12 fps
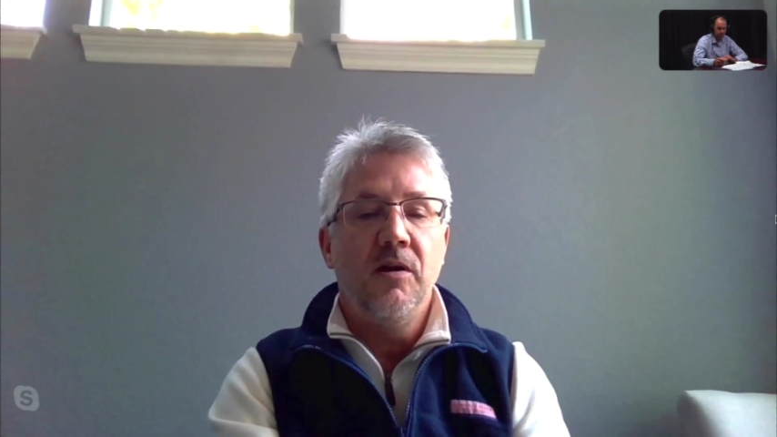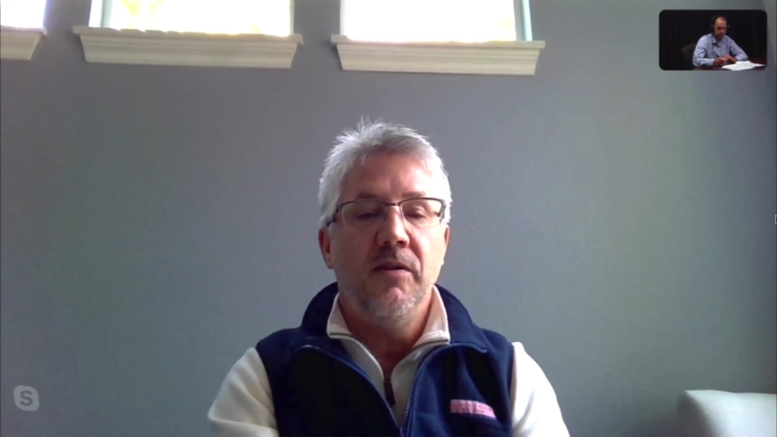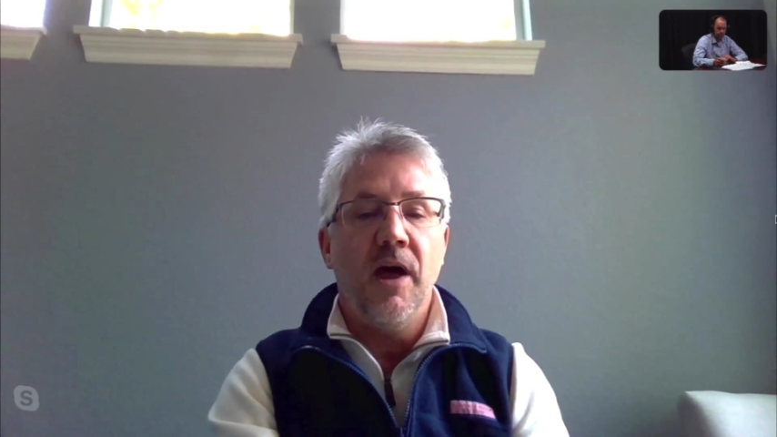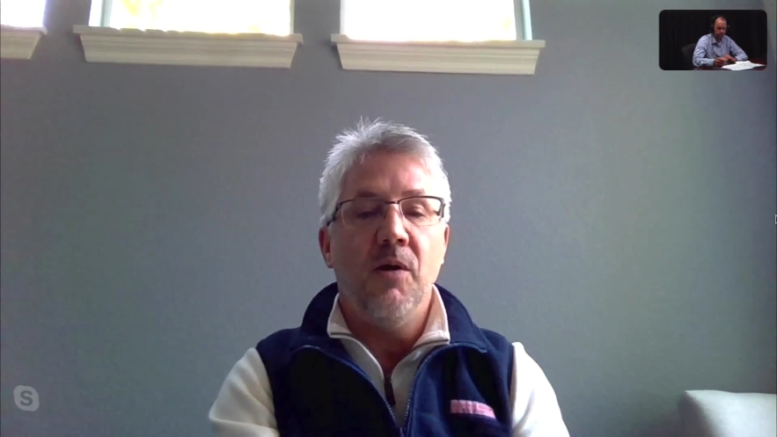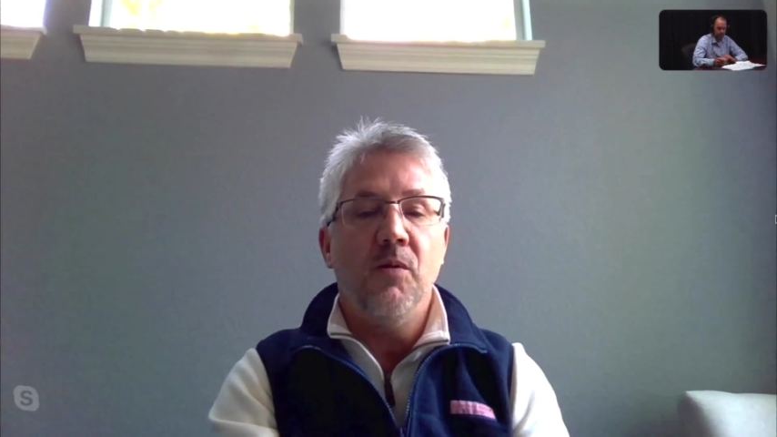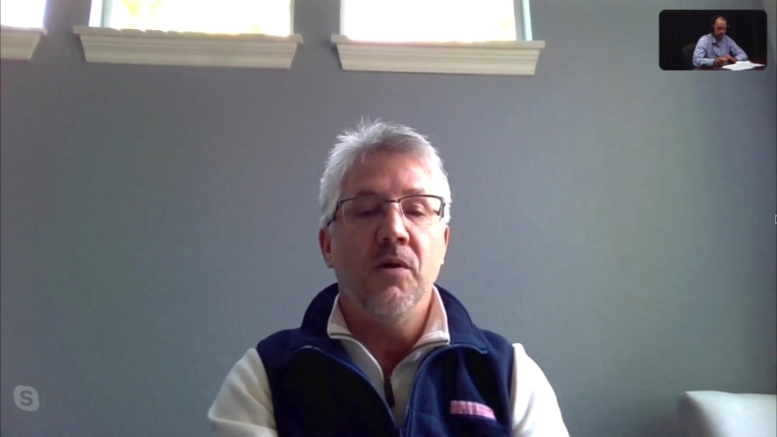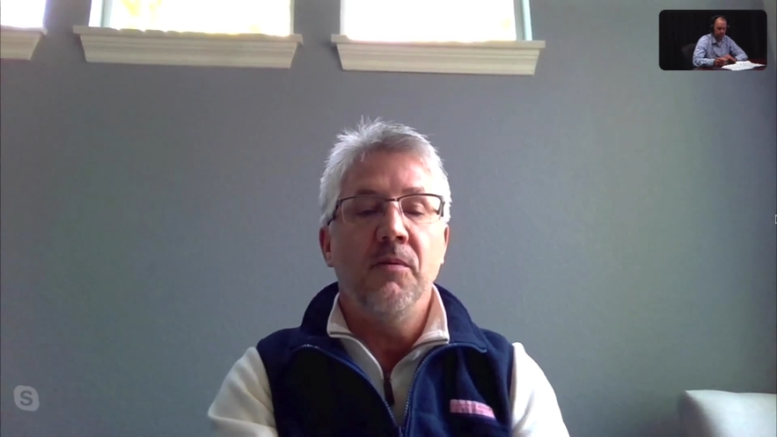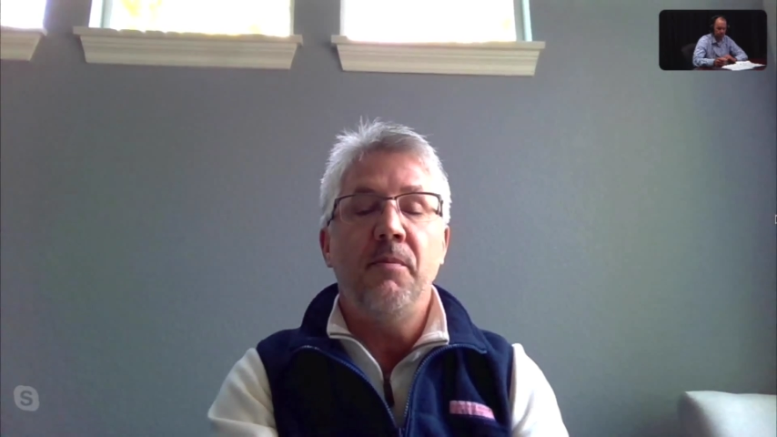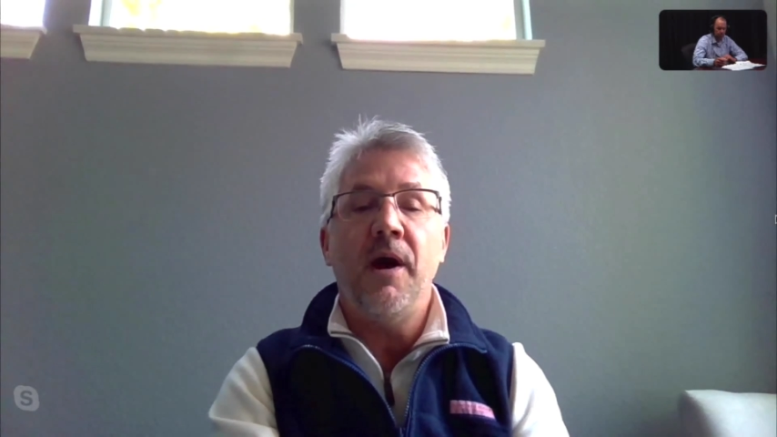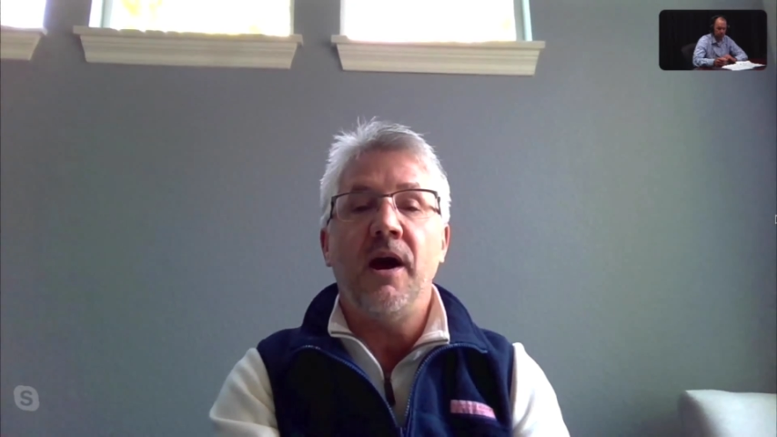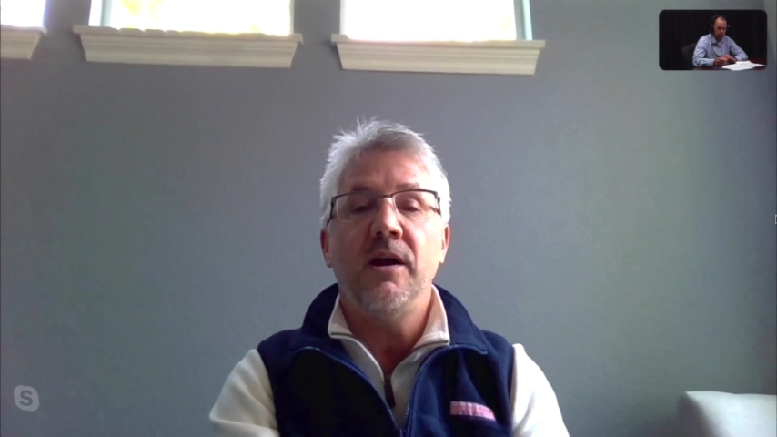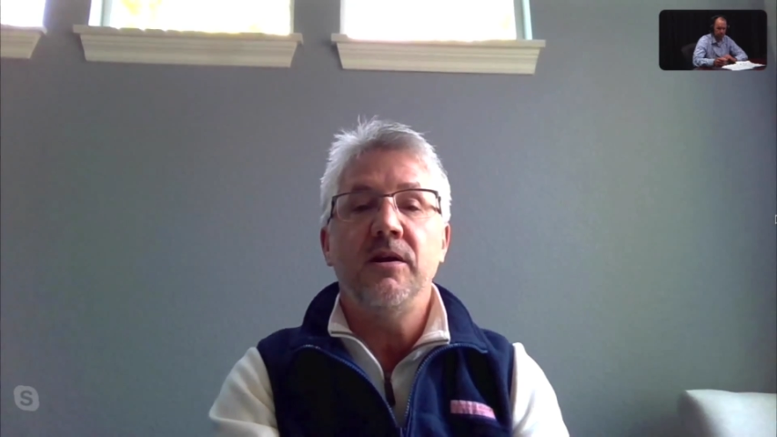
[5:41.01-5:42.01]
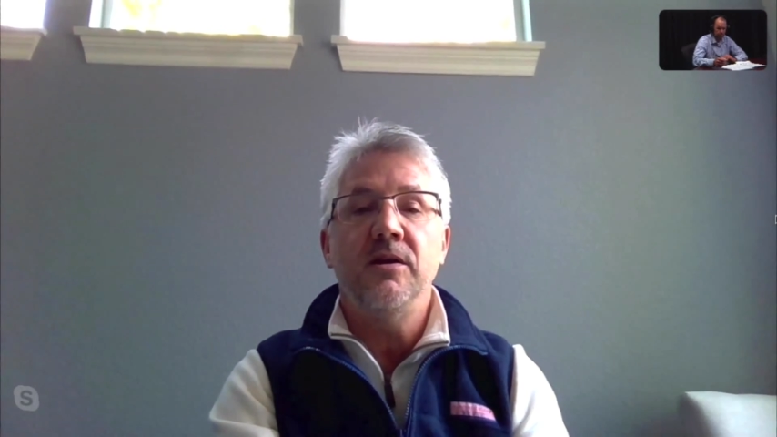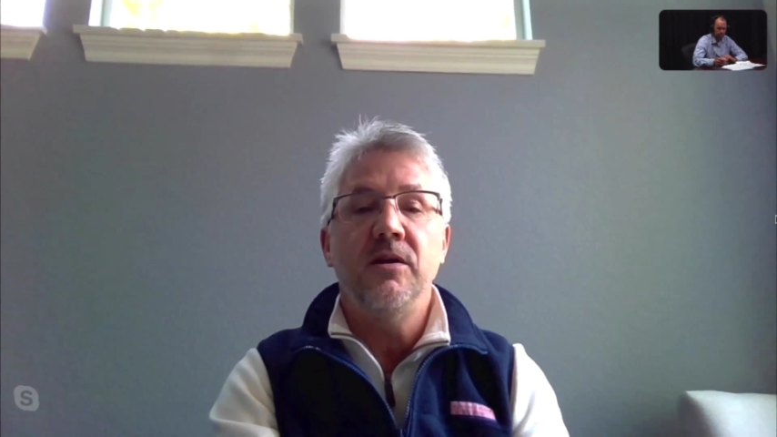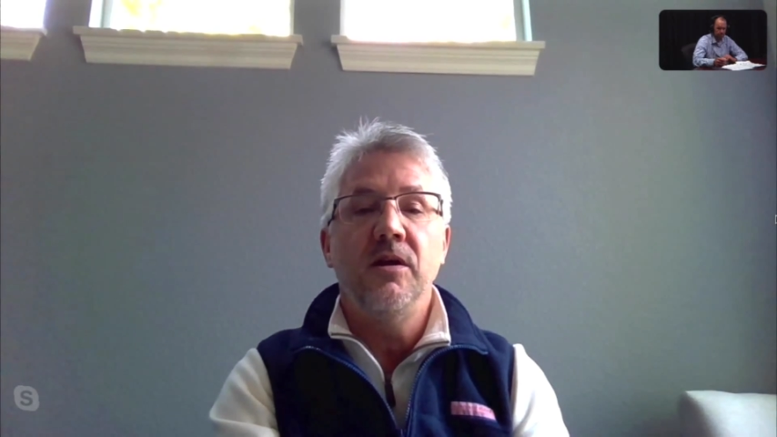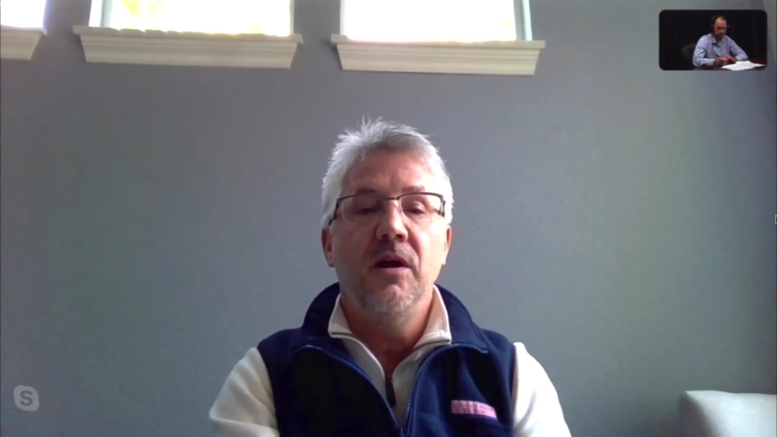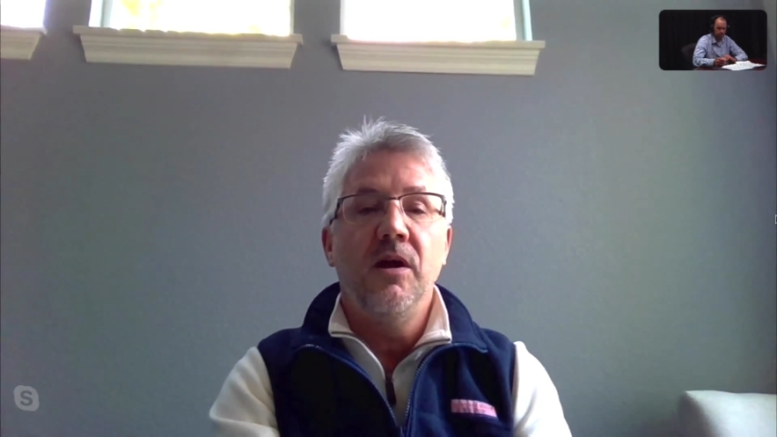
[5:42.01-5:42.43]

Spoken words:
that were impacted.